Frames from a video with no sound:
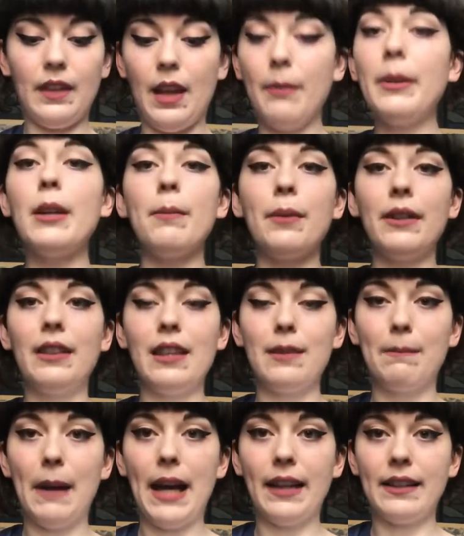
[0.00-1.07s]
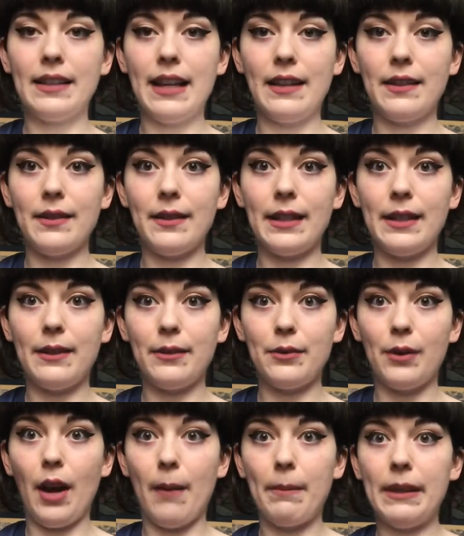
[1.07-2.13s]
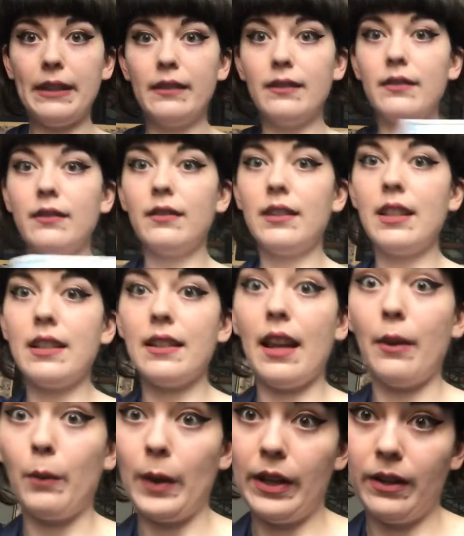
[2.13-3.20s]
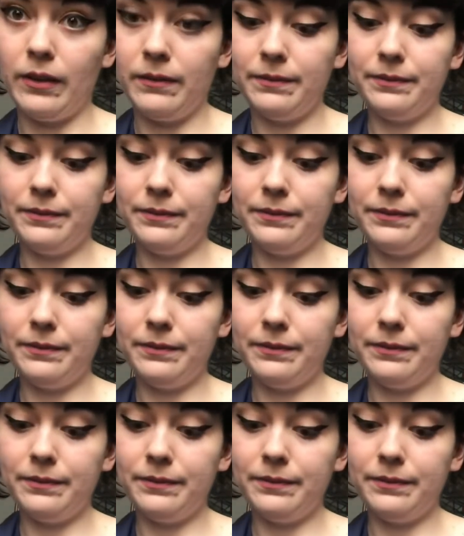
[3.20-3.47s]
I'm going to put this box down so I don't drop it, because I will.